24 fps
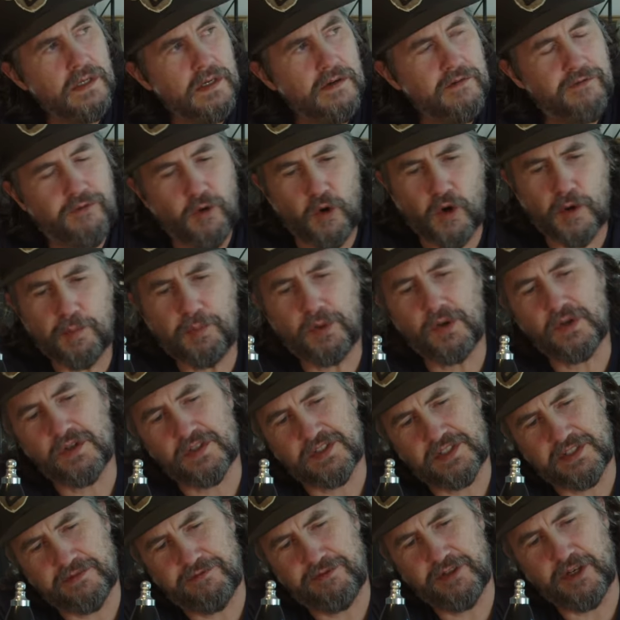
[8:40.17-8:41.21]

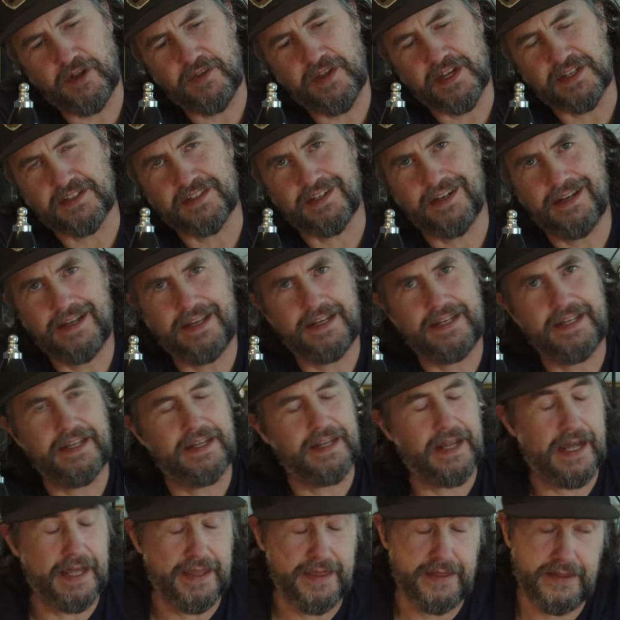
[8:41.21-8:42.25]
pulls to fill this, and I did
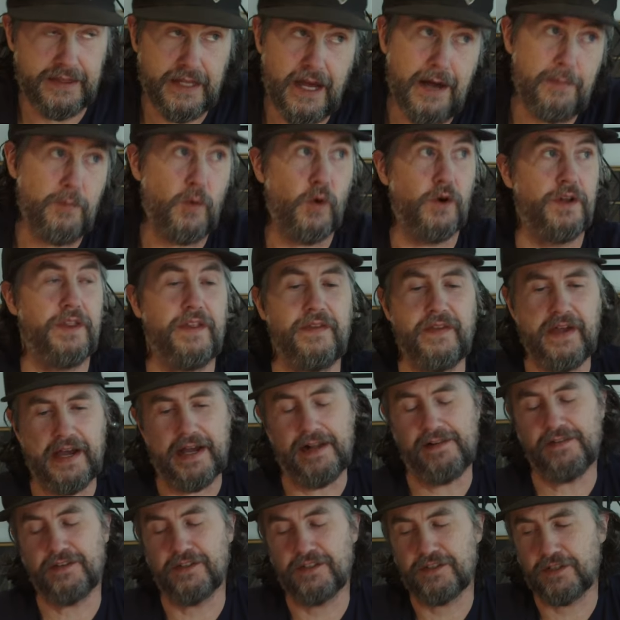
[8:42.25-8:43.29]
a lot more than that.
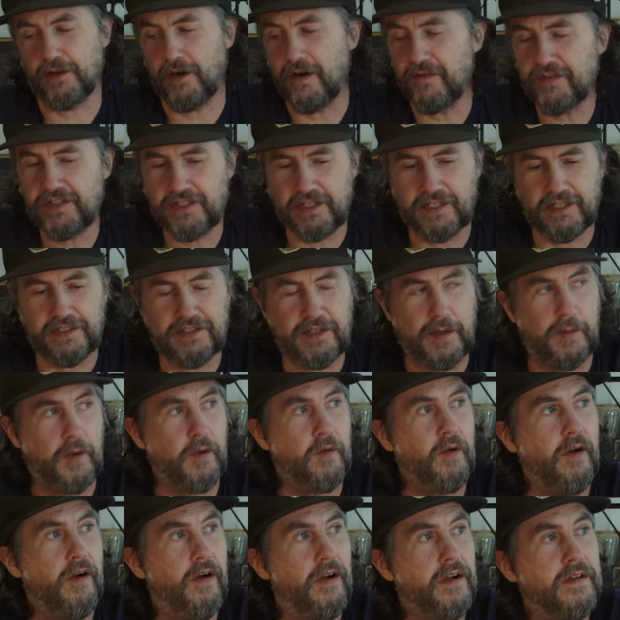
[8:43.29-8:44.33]
So obviously I did something
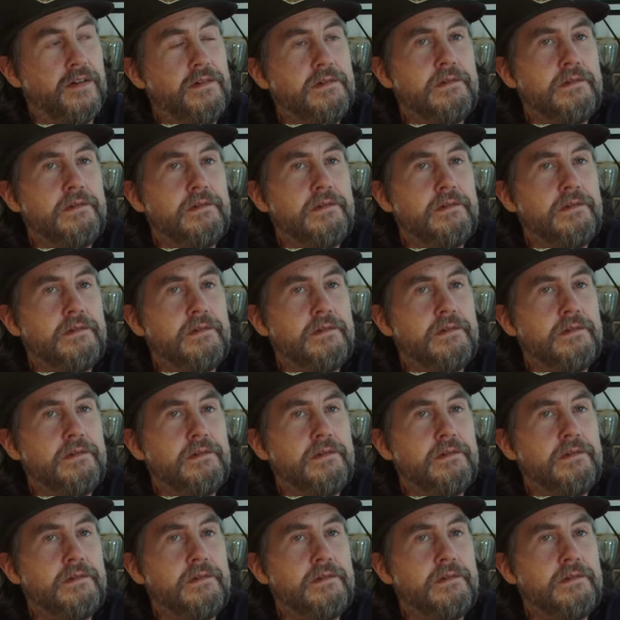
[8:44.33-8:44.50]
wrong.